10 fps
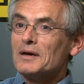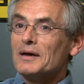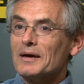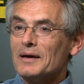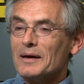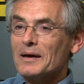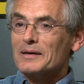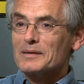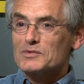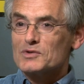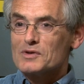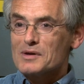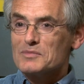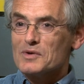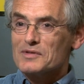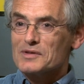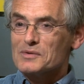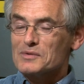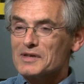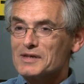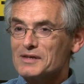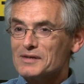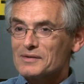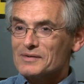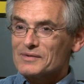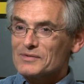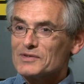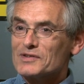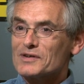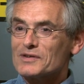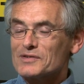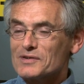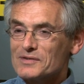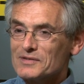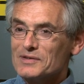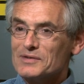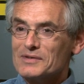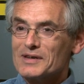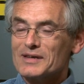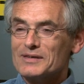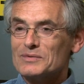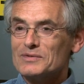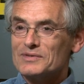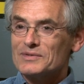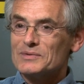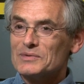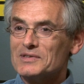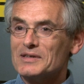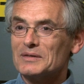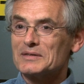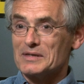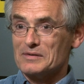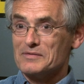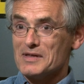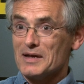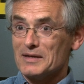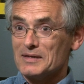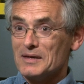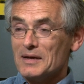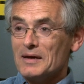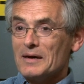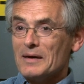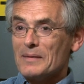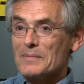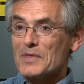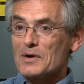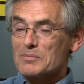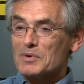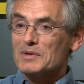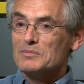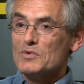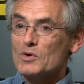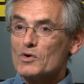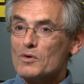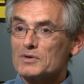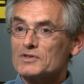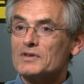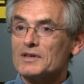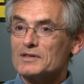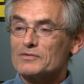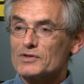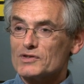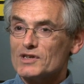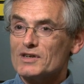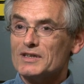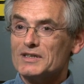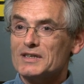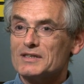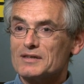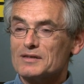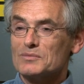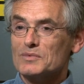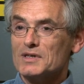and I'm sure I'm not the only researcher in the UK who's guilty of that. There are probably more opportunities for sharing data than